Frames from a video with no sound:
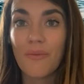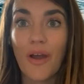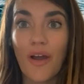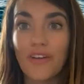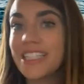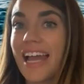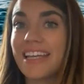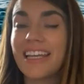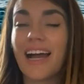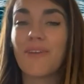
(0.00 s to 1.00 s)
we're only
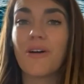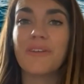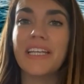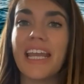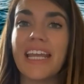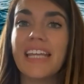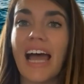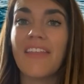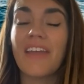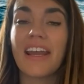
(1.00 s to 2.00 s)
taking out what we need,
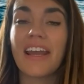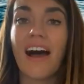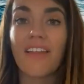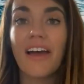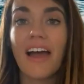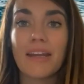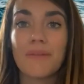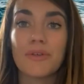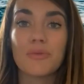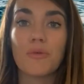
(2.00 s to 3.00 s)
and that other
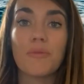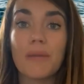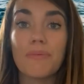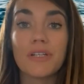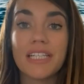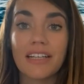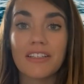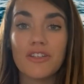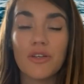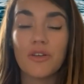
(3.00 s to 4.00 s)
animals will be
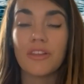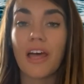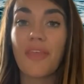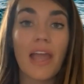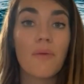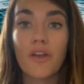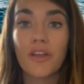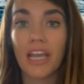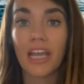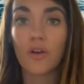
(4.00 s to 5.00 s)
protected too, that they
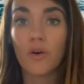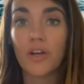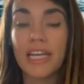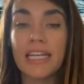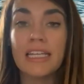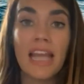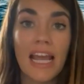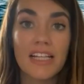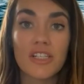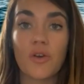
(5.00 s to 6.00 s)
won't get caught in
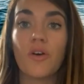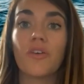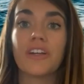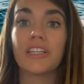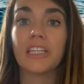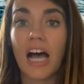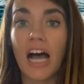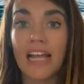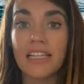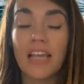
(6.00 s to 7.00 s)
nets or in
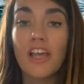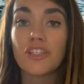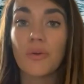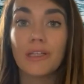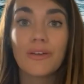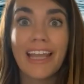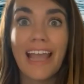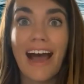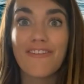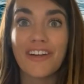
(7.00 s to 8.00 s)
lines. So we're
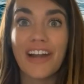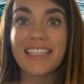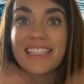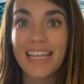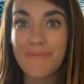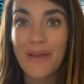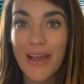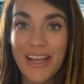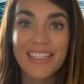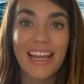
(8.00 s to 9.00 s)
looking out for our
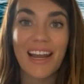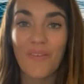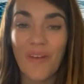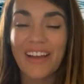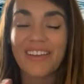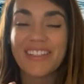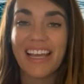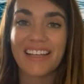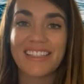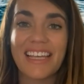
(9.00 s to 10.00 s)
seabirds and our whales
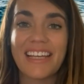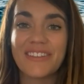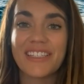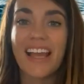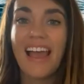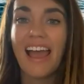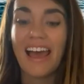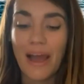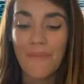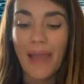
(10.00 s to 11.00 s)
and our seals
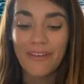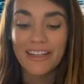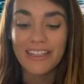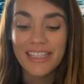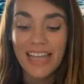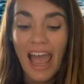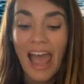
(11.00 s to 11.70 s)
and our penguins.